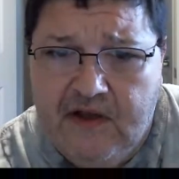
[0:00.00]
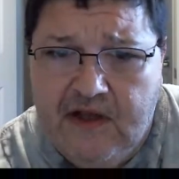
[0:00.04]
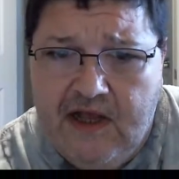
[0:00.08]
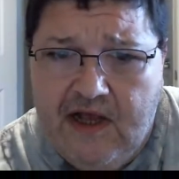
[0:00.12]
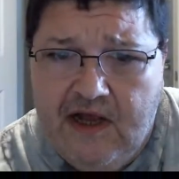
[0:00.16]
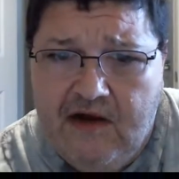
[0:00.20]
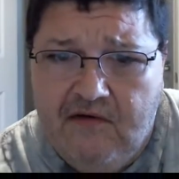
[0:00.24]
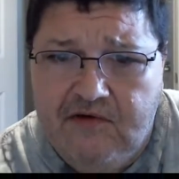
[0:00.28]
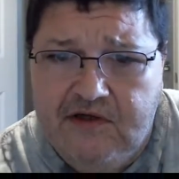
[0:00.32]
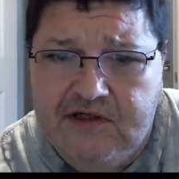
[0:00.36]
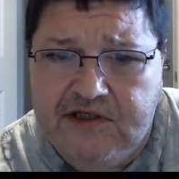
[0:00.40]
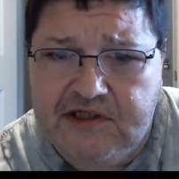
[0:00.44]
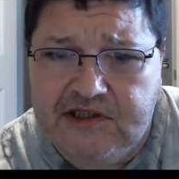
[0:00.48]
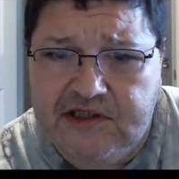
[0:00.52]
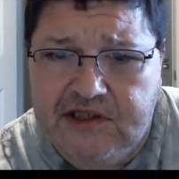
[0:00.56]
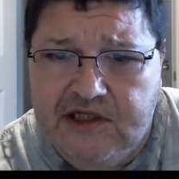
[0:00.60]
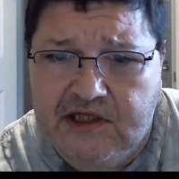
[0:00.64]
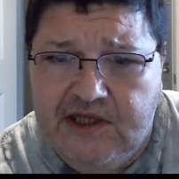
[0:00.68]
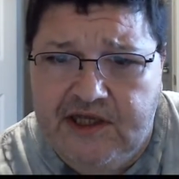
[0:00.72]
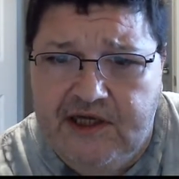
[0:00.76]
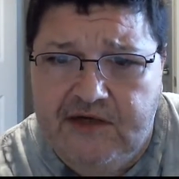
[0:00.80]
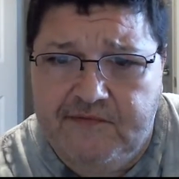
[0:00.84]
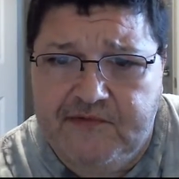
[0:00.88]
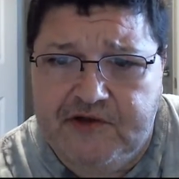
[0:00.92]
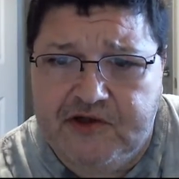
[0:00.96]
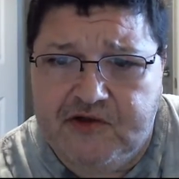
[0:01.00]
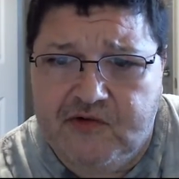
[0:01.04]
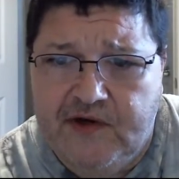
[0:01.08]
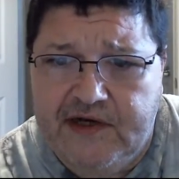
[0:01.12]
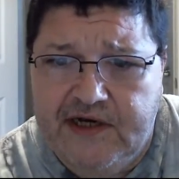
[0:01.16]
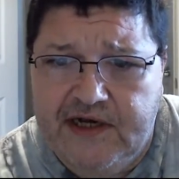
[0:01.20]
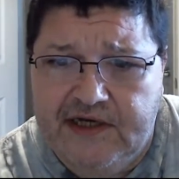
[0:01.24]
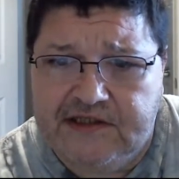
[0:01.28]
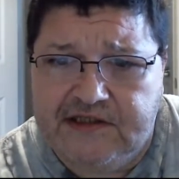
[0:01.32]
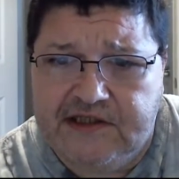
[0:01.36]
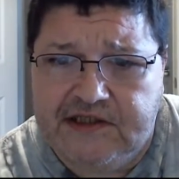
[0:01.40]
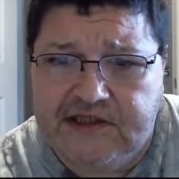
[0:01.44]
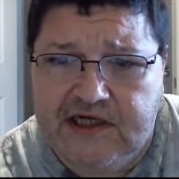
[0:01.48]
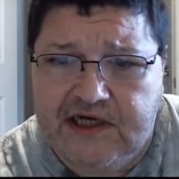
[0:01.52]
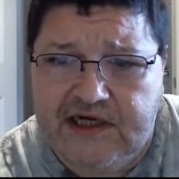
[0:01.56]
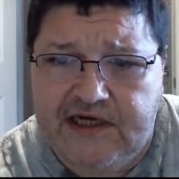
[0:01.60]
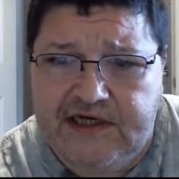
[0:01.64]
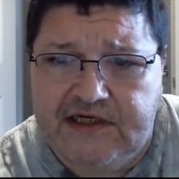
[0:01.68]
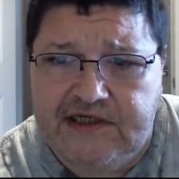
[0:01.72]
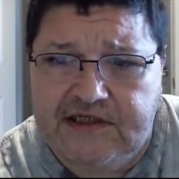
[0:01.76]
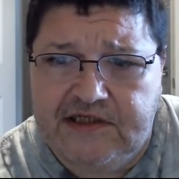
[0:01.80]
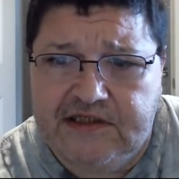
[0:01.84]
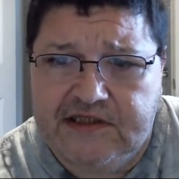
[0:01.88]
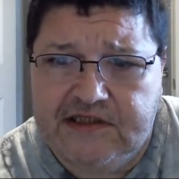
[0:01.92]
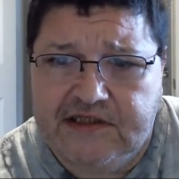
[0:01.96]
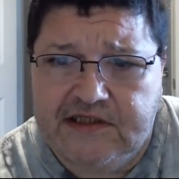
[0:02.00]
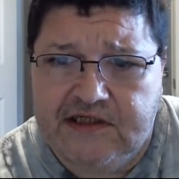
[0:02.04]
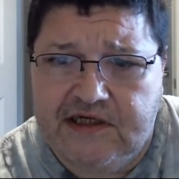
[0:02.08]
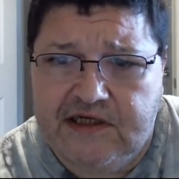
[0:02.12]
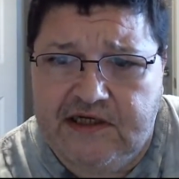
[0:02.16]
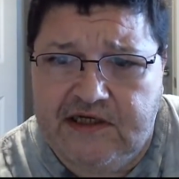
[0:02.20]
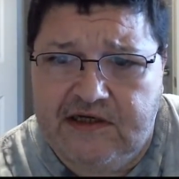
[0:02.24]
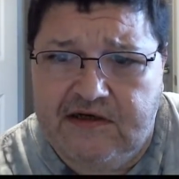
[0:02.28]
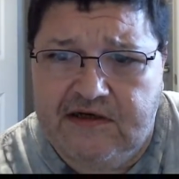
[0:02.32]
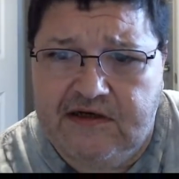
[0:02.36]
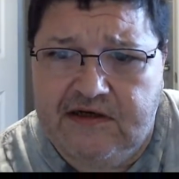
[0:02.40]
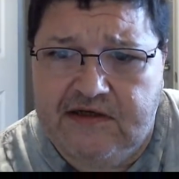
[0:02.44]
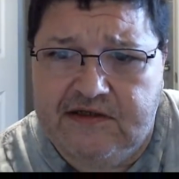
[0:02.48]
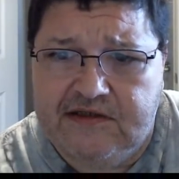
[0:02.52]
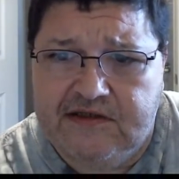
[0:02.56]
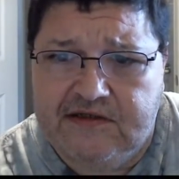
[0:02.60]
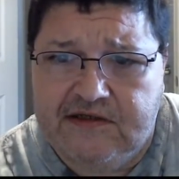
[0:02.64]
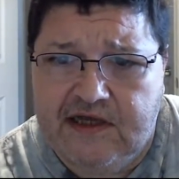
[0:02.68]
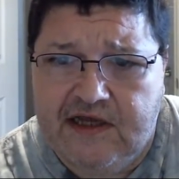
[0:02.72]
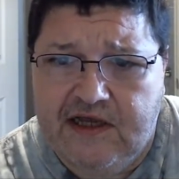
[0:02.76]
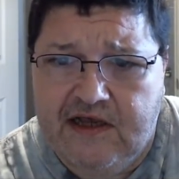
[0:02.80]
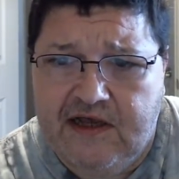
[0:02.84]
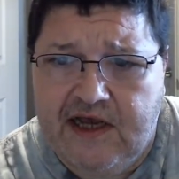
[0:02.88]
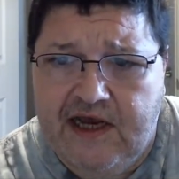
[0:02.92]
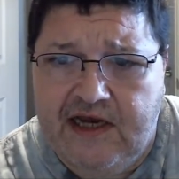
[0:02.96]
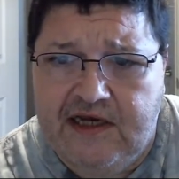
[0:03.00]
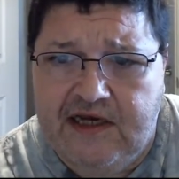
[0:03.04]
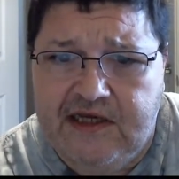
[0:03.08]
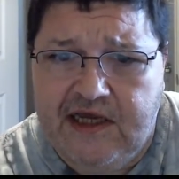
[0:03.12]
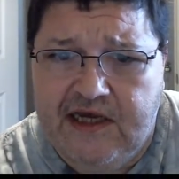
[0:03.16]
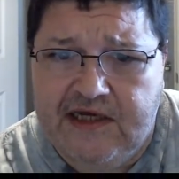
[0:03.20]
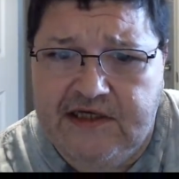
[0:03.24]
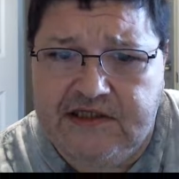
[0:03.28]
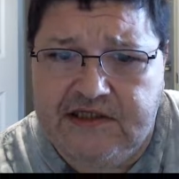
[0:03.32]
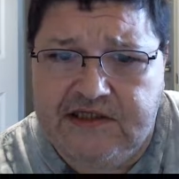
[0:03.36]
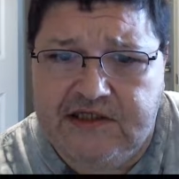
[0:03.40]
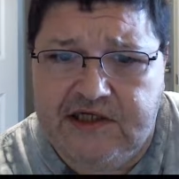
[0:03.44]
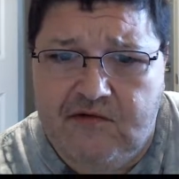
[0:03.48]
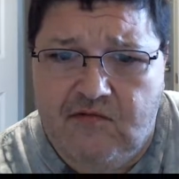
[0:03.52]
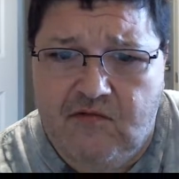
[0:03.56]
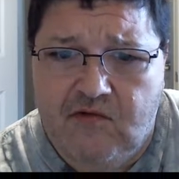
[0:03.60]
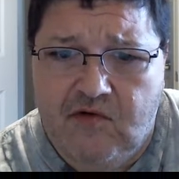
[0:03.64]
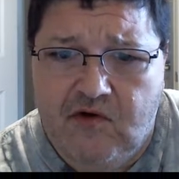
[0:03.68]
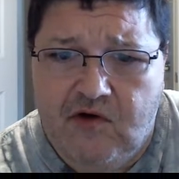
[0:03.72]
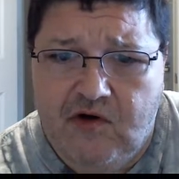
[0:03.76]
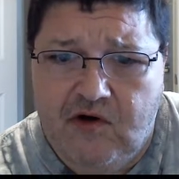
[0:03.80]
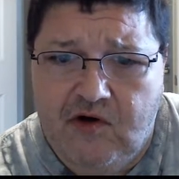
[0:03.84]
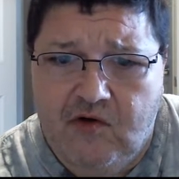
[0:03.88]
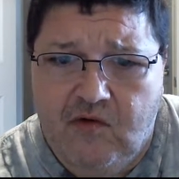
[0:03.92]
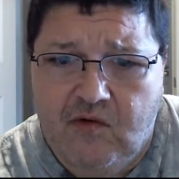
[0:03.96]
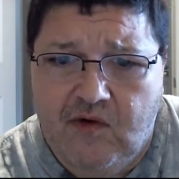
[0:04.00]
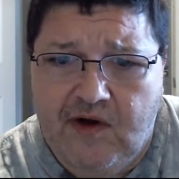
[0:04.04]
How does the link between exercise and ADHD work?